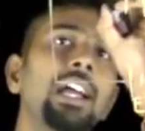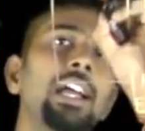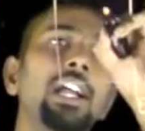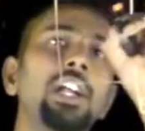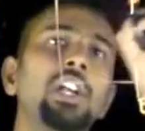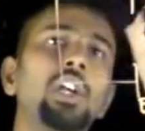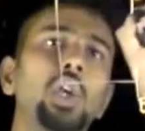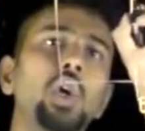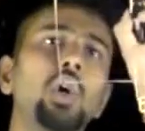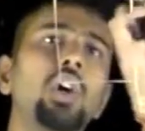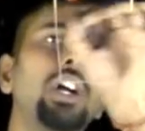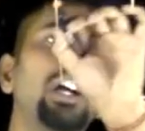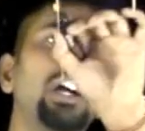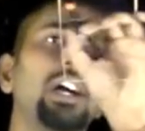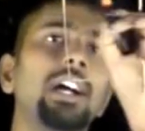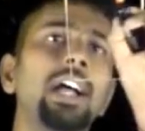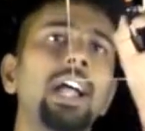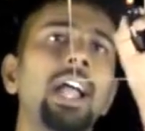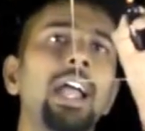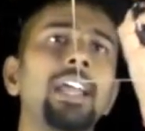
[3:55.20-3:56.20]
it took
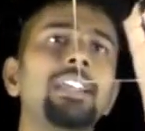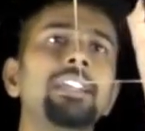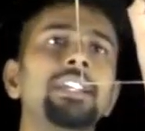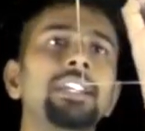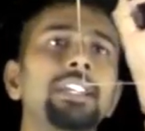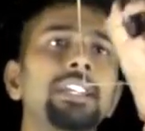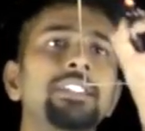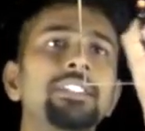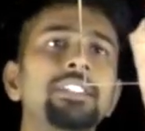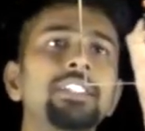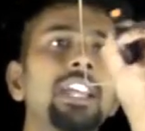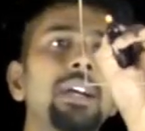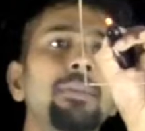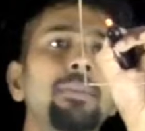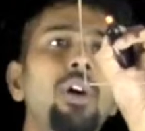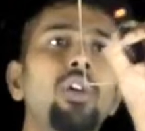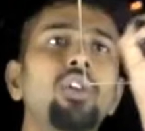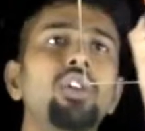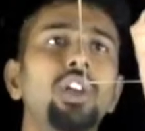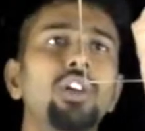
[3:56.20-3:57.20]
an EC
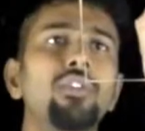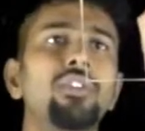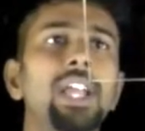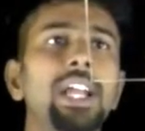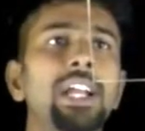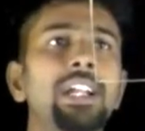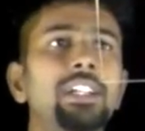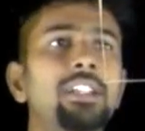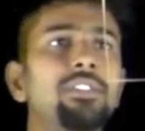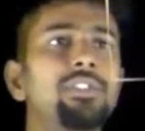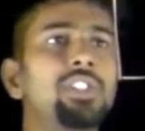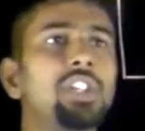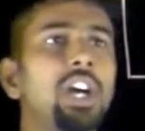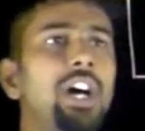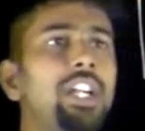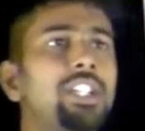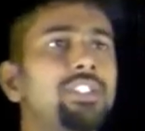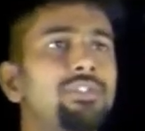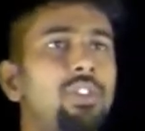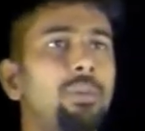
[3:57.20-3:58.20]
amount of negative
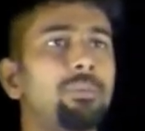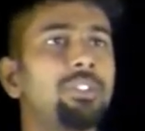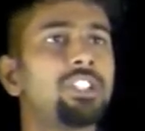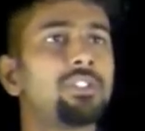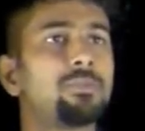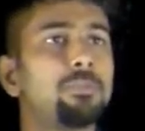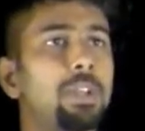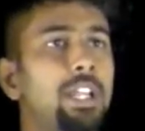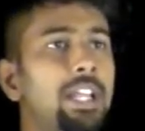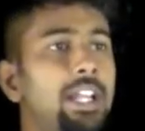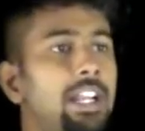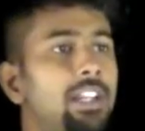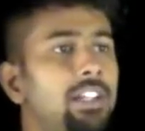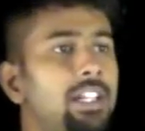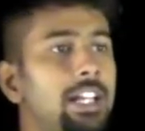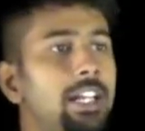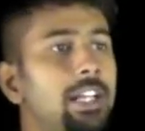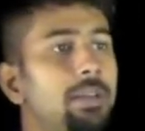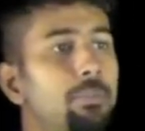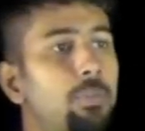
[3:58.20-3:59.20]
charge from this plate
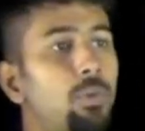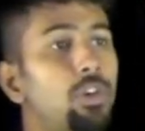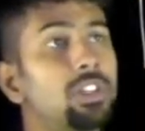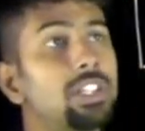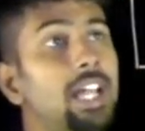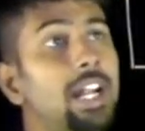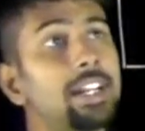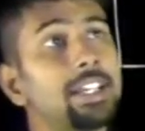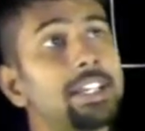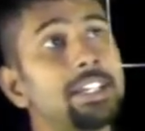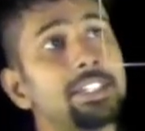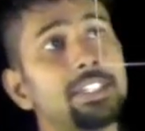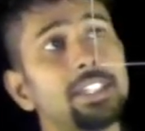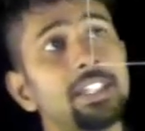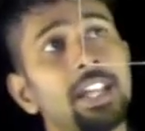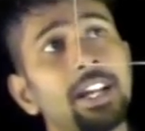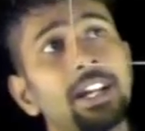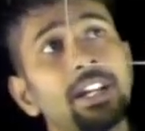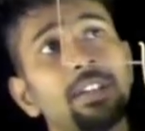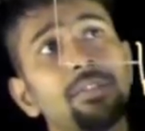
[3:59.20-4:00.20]
and it put that EC
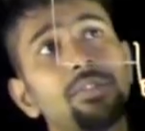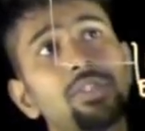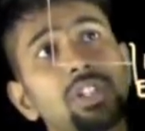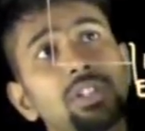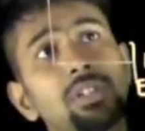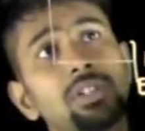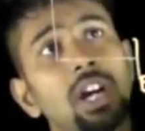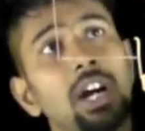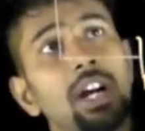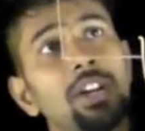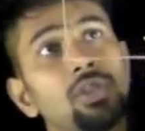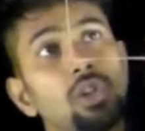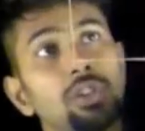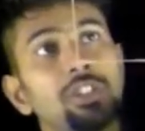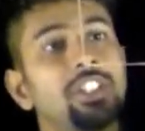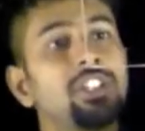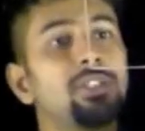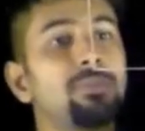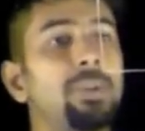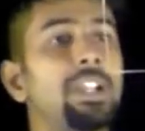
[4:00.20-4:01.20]
negative charge
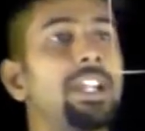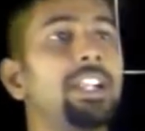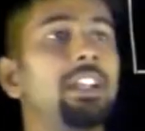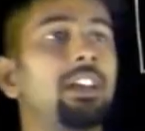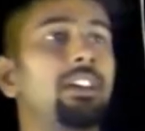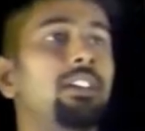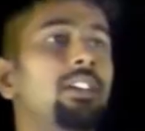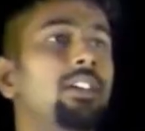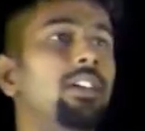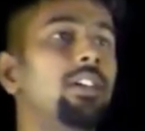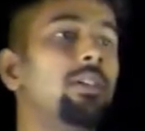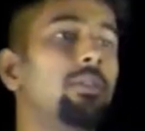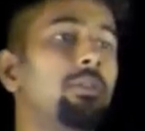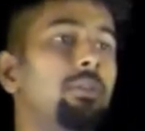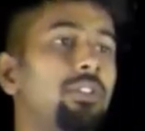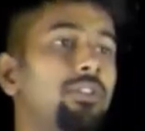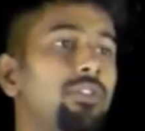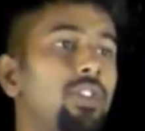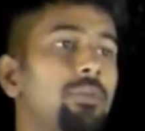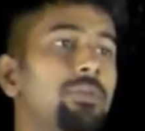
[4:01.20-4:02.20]
on this plate
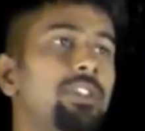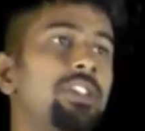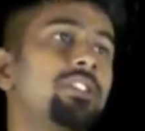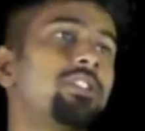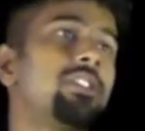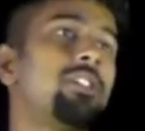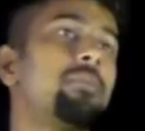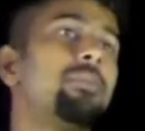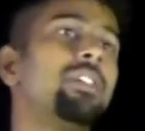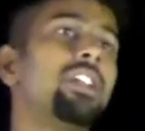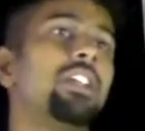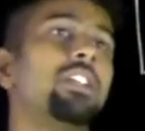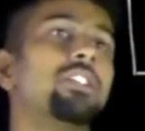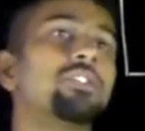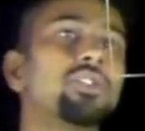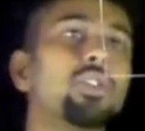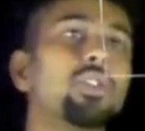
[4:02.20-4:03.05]
from this terminal.